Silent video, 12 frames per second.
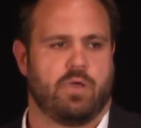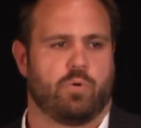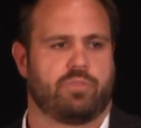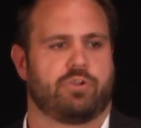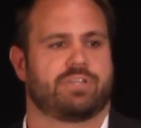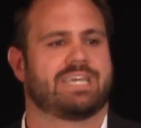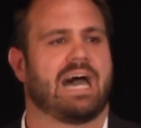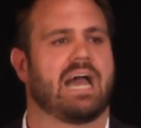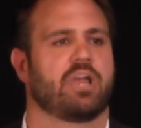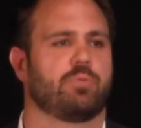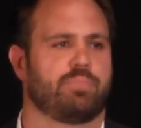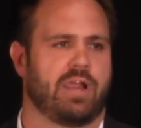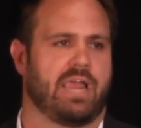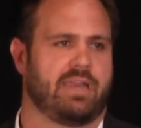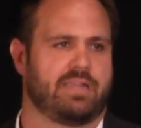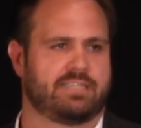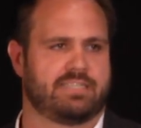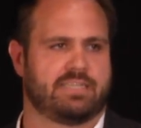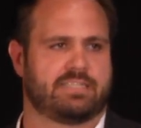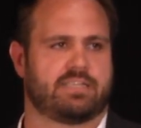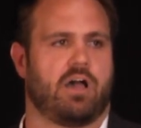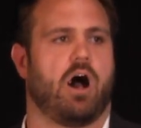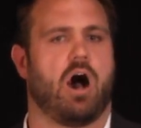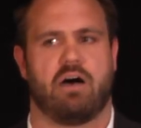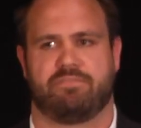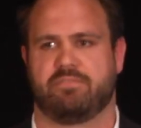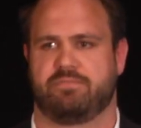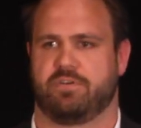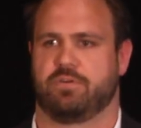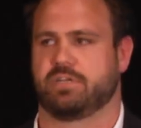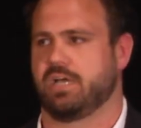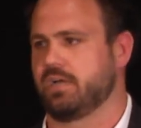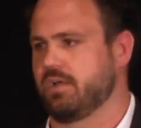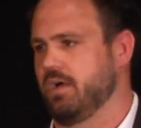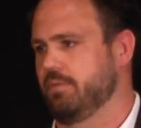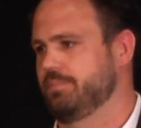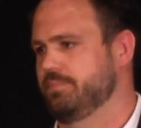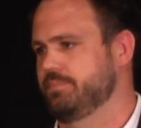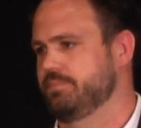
where their entire brand exists off of Vogue.com.